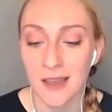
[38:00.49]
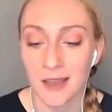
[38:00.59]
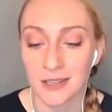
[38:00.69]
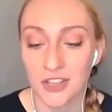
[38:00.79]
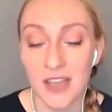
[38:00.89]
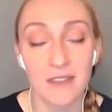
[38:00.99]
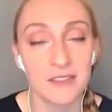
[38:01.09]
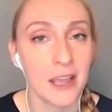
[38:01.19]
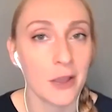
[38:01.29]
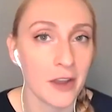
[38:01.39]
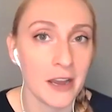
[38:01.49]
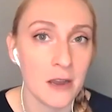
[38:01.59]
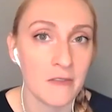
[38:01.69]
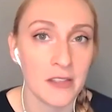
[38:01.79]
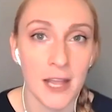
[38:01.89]
Uh, so you have to get
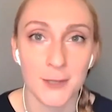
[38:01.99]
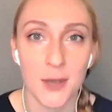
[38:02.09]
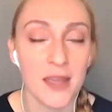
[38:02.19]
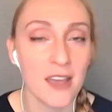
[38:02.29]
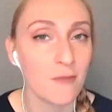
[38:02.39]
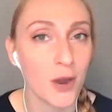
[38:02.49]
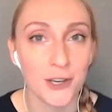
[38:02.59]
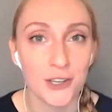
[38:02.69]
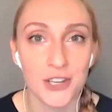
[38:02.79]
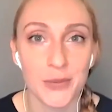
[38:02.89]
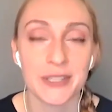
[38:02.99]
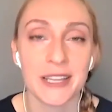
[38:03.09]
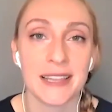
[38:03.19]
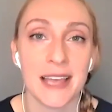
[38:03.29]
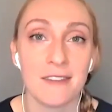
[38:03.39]
creative, and that's why we have partnerships like that